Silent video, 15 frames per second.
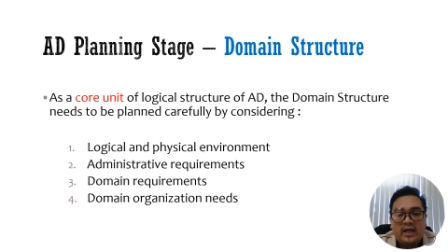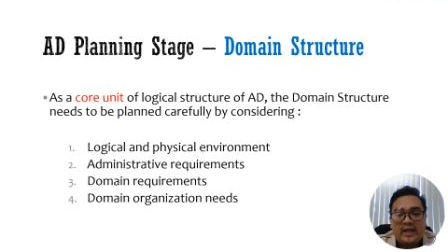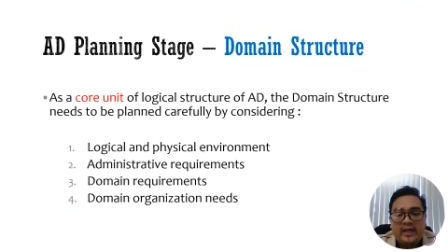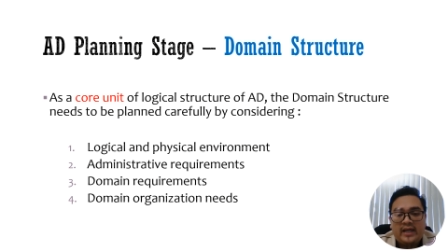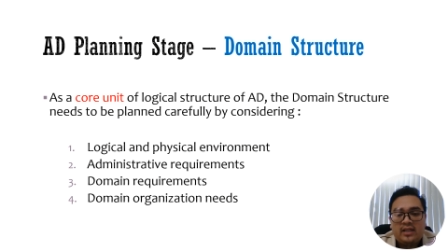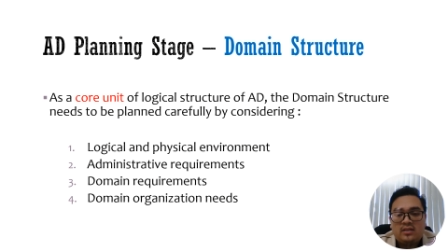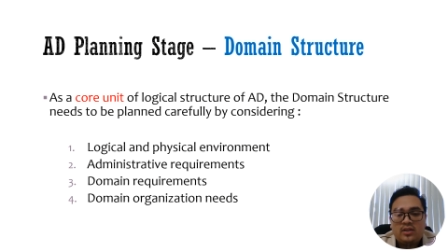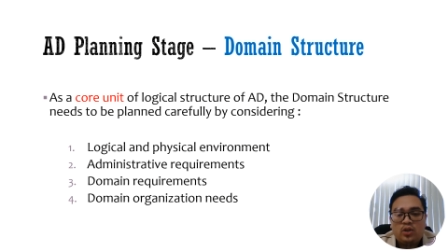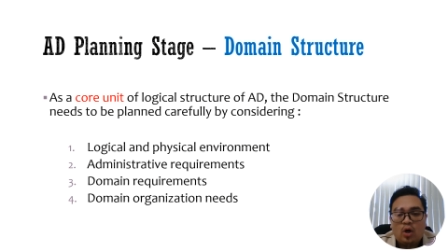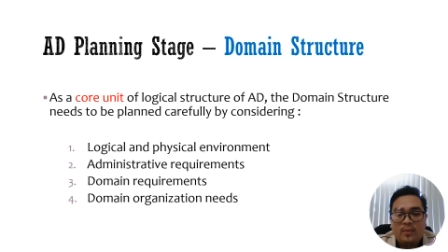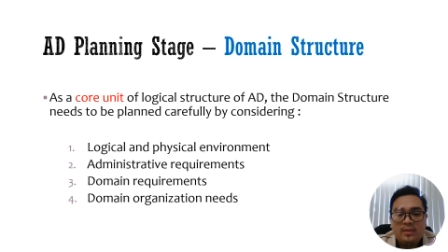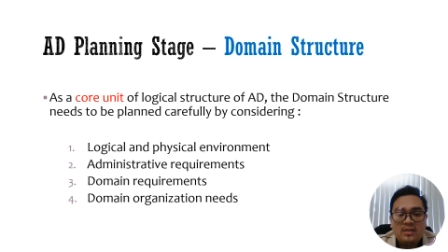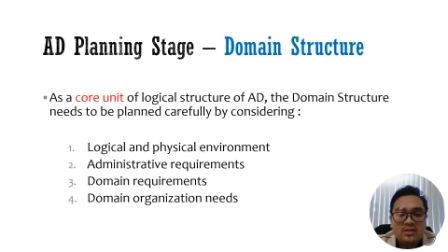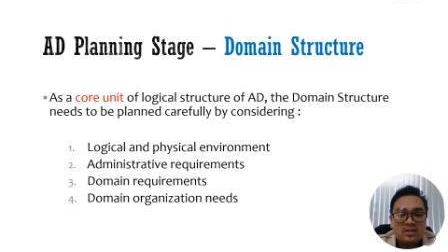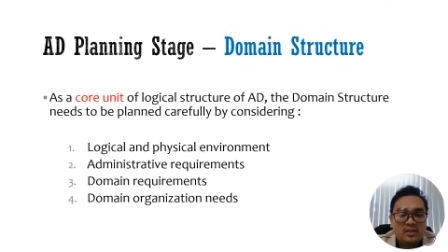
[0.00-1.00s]
And the
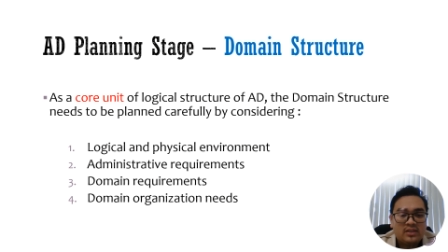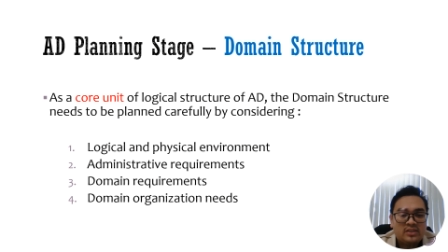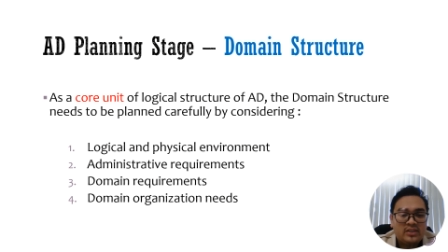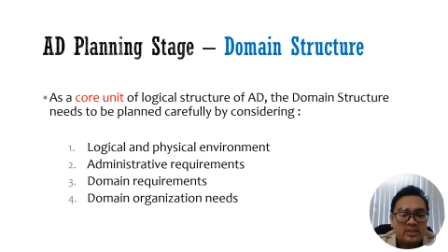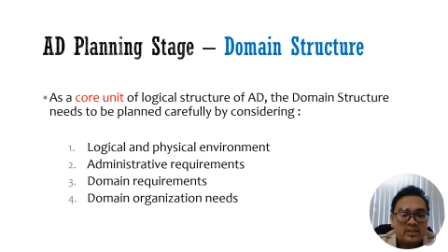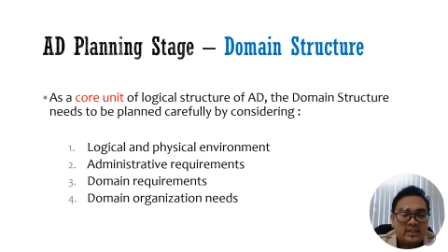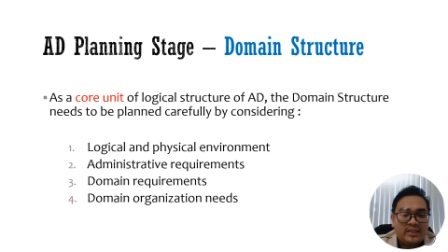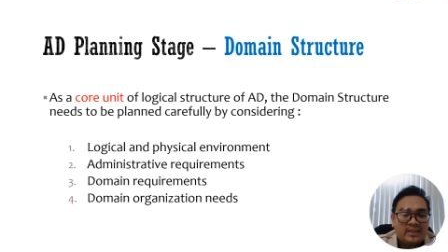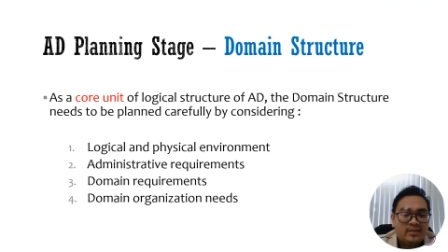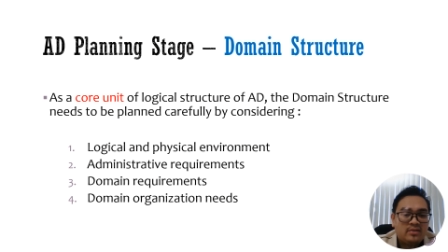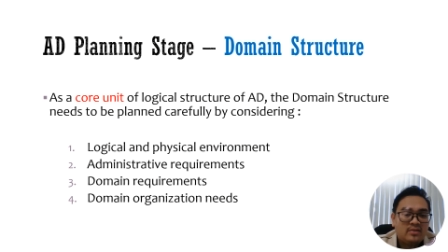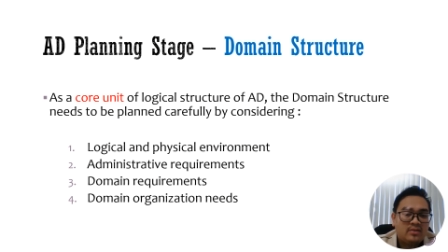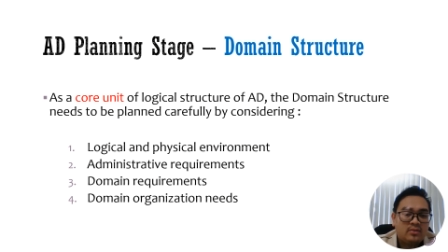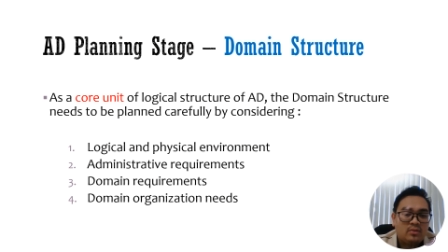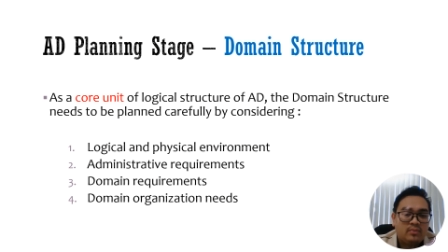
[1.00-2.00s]
domain structure
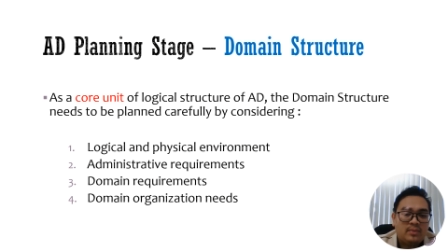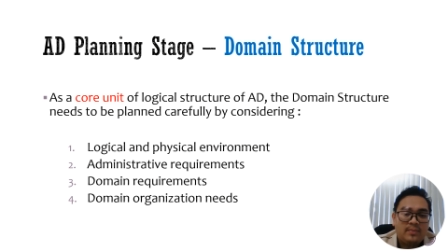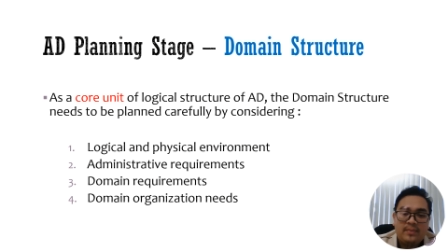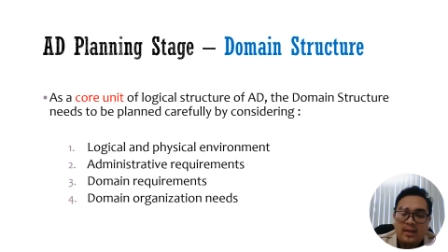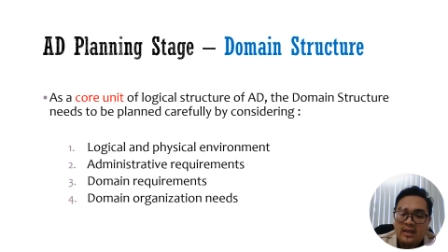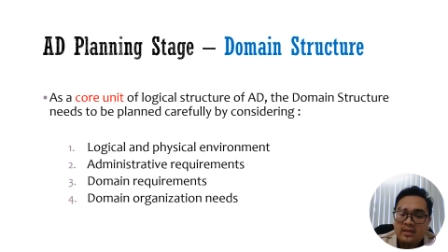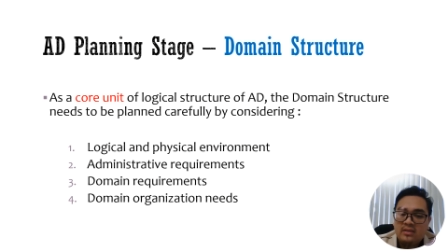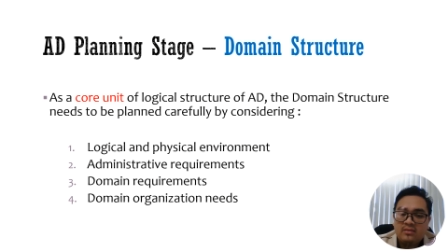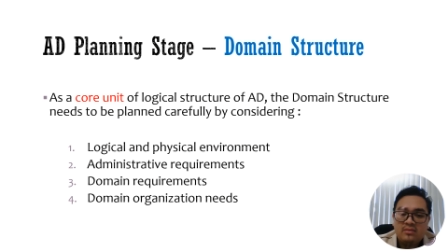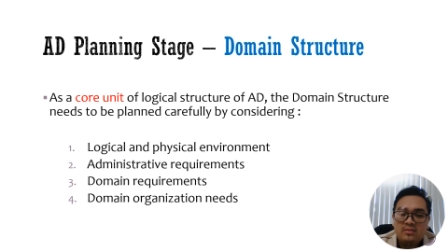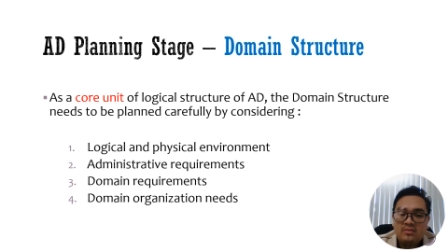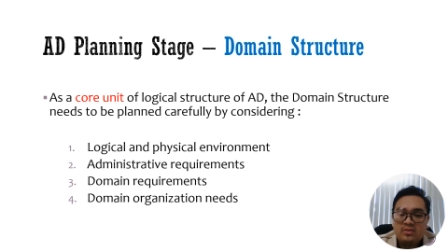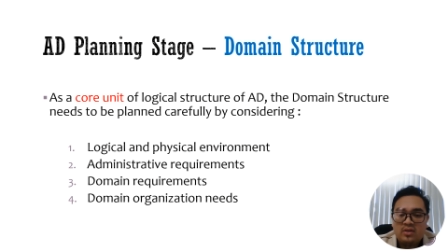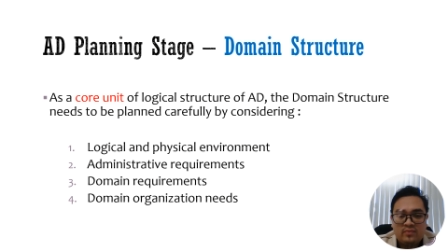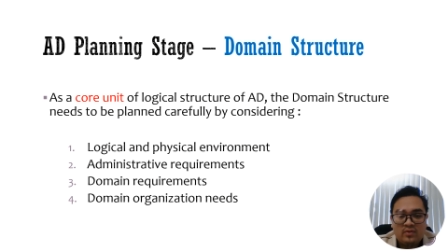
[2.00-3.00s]
needs to be planned
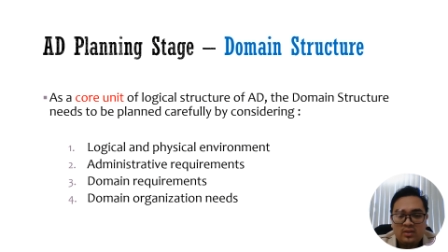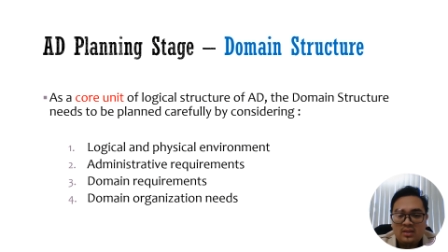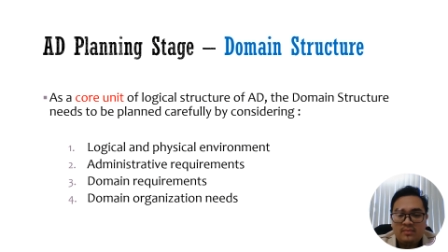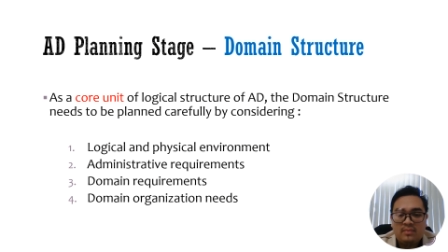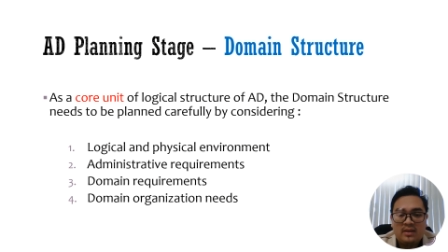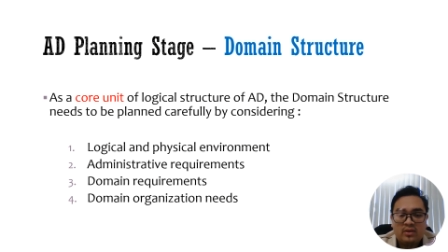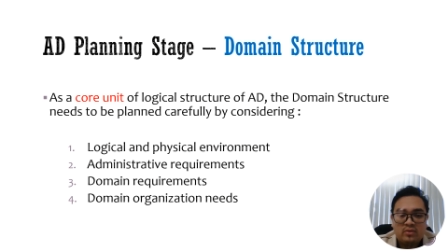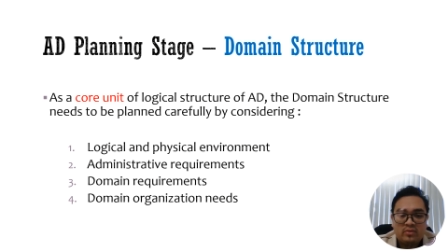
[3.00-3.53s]
carefully by